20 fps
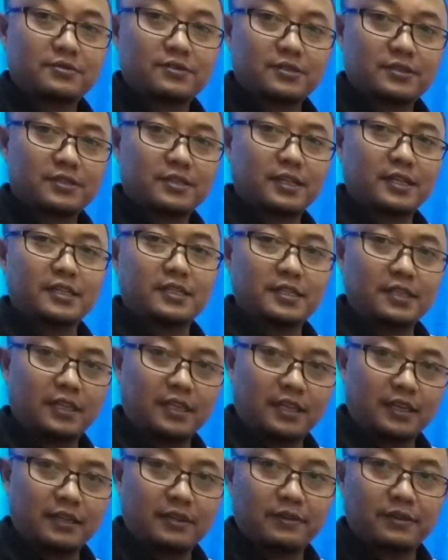
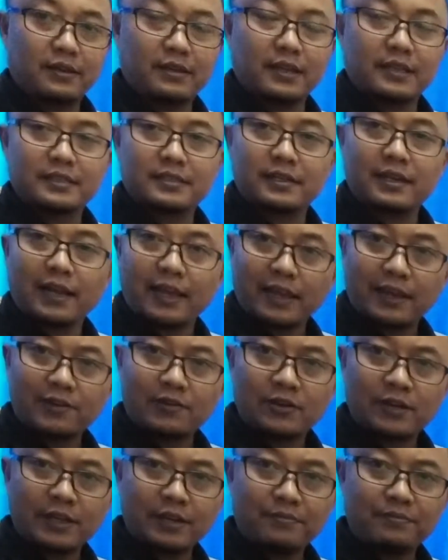3DC as an
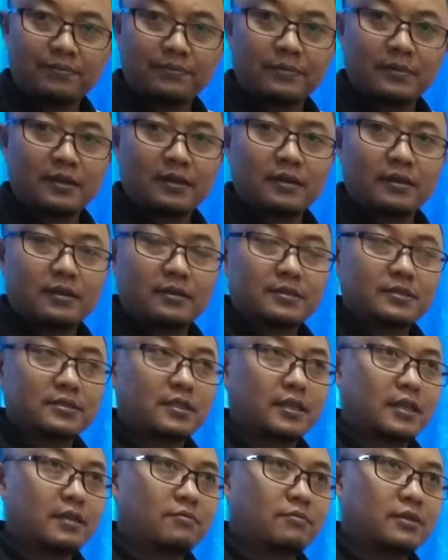acronym.
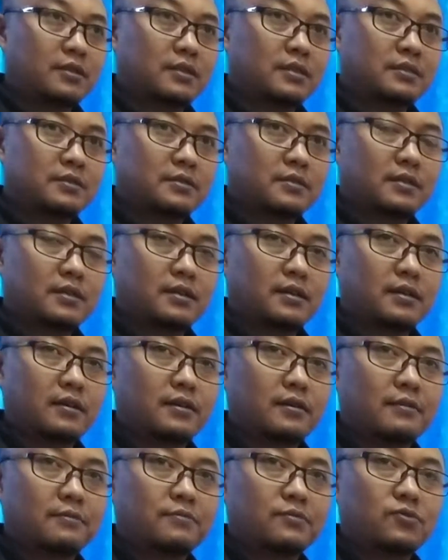Second one is
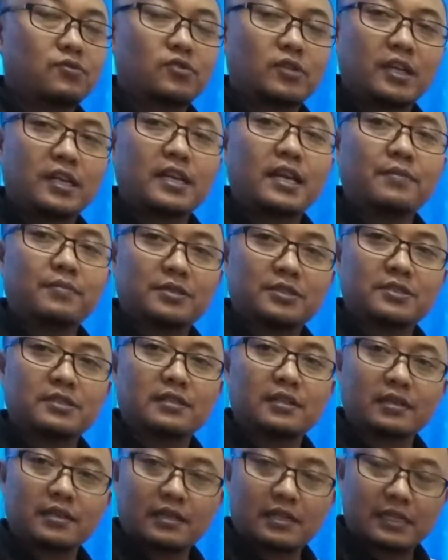three-dimensional
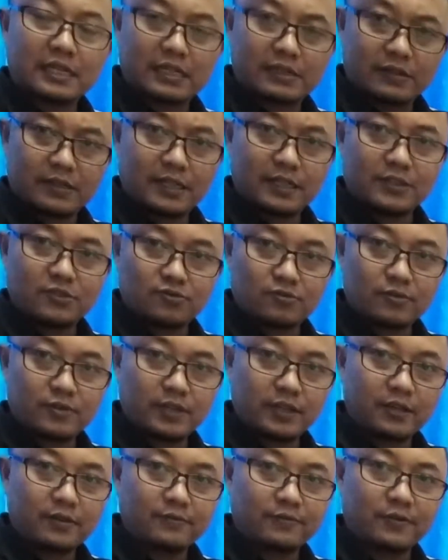concurrent
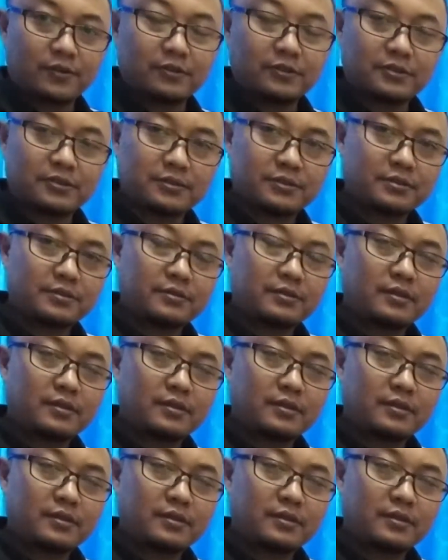engineering. Of course,